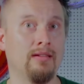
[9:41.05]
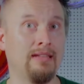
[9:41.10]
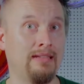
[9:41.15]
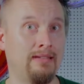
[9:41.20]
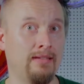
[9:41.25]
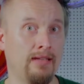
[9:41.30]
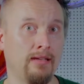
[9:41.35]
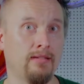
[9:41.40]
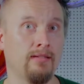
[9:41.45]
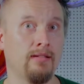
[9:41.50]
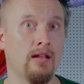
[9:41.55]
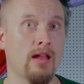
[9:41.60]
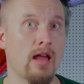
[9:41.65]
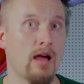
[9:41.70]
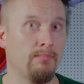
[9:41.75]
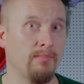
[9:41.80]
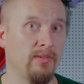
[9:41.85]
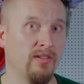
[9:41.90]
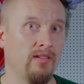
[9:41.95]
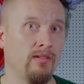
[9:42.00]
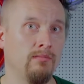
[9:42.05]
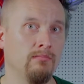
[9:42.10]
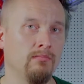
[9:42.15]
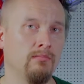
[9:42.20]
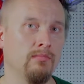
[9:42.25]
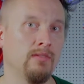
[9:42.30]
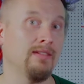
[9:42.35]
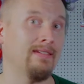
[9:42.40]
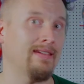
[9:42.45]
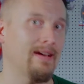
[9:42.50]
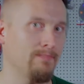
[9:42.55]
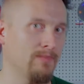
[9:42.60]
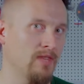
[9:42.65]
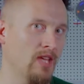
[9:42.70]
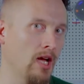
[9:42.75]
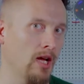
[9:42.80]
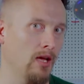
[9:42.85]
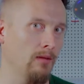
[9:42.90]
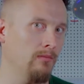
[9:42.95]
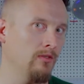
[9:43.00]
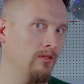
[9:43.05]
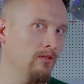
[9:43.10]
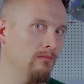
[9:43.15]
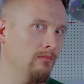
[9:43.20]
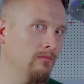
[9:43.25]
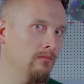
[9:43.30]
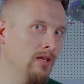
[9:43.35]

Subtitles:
6 clubs sometimes,